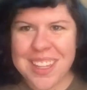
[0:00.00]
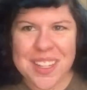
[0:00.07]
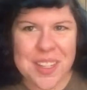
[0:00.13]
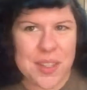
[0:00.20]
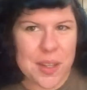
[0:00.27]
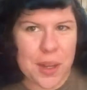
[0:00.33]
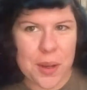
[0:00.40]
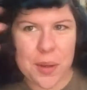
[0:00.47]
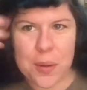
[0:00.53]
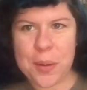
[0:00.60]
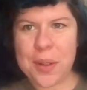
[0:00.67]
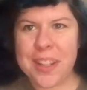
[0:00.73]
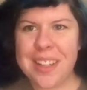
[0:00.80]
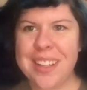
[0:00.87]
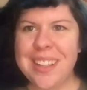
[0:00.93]
So
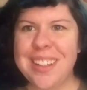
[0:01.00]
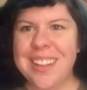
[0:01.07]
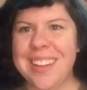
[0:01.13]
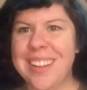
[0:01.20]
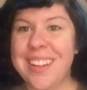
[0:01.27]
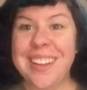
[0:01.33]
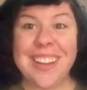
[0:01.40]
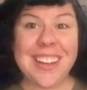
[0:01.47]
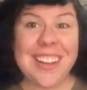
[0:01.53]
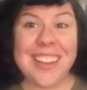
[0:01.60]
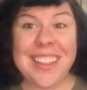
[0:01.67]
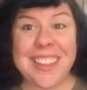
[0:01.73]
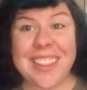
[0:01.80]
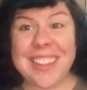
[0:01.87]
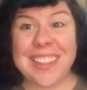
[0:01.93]

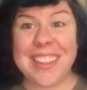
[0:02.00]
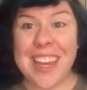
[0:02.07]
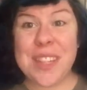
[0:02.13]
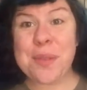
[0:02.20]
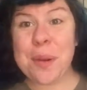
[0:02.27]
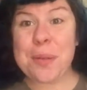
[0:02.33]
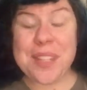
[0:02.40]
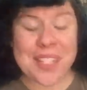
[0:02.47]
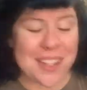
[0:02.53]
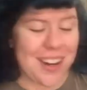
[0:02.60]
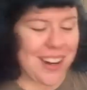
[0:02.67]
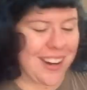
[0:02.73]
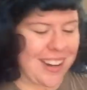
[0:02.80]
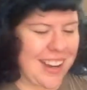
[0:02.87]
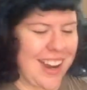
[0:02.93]
that's where we
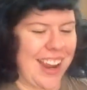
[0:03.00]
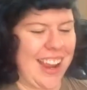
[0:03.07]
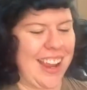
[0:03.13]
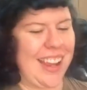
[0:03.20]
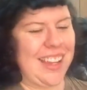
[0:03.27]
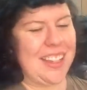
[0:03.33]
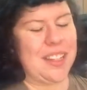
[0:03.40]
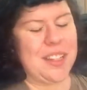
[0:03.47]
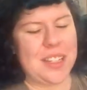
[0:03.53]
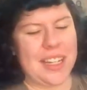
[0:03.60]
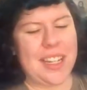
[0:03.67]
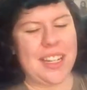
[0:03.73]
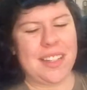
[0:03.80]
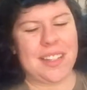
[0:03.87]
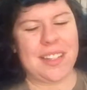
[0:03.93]
start, and
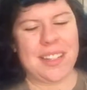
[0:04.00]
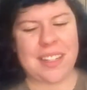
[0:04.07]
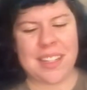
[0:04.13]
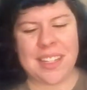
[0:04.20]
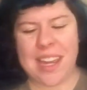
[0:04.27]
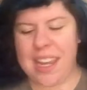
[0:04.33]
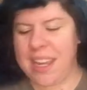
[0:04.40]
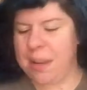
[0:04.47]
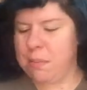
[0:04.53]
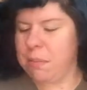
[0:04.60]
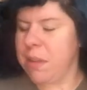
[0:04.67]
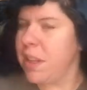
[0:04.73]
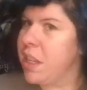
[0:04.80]
it's the same